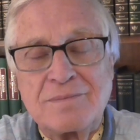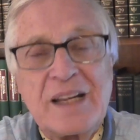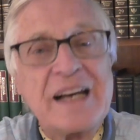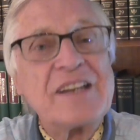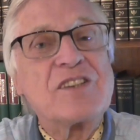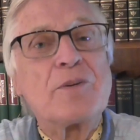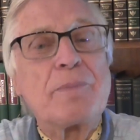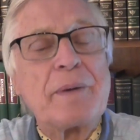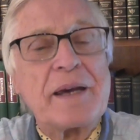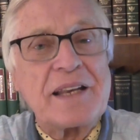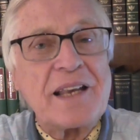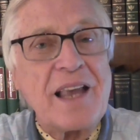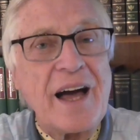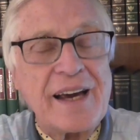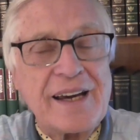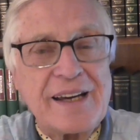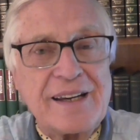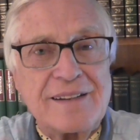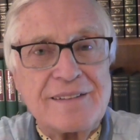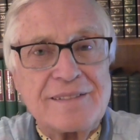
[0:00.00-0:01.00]
It's a bit
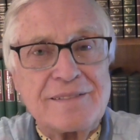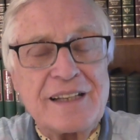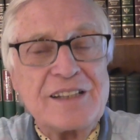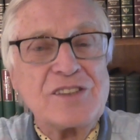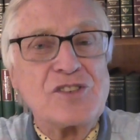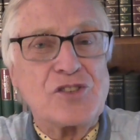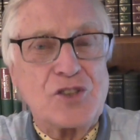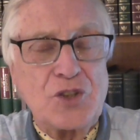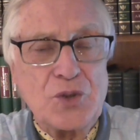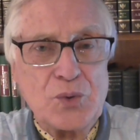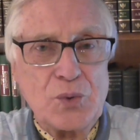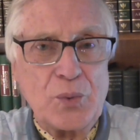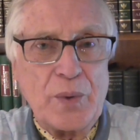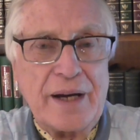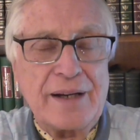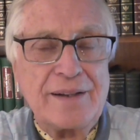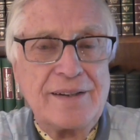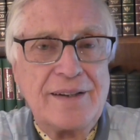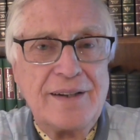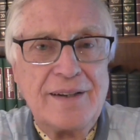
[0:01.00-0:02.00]
like in school
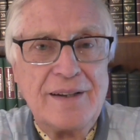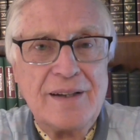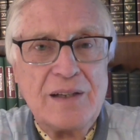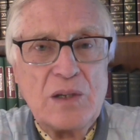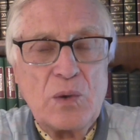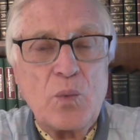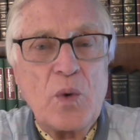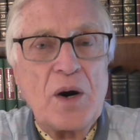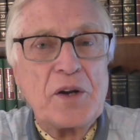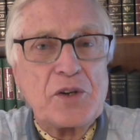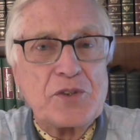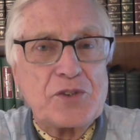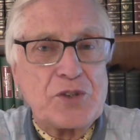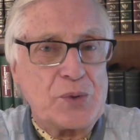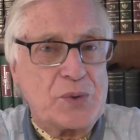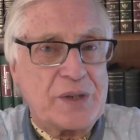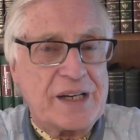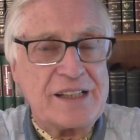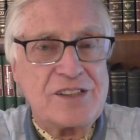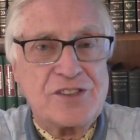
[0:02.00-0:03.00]
where one or
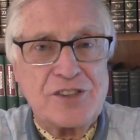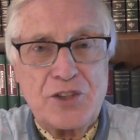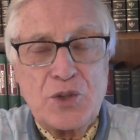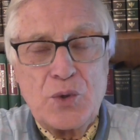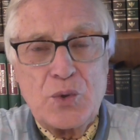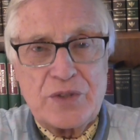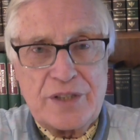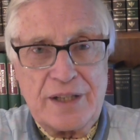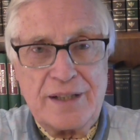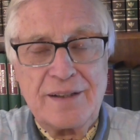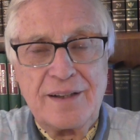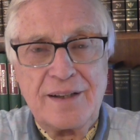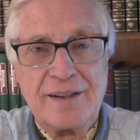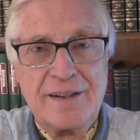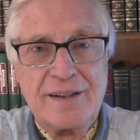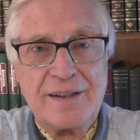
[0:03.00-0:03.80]
two kids are naughty,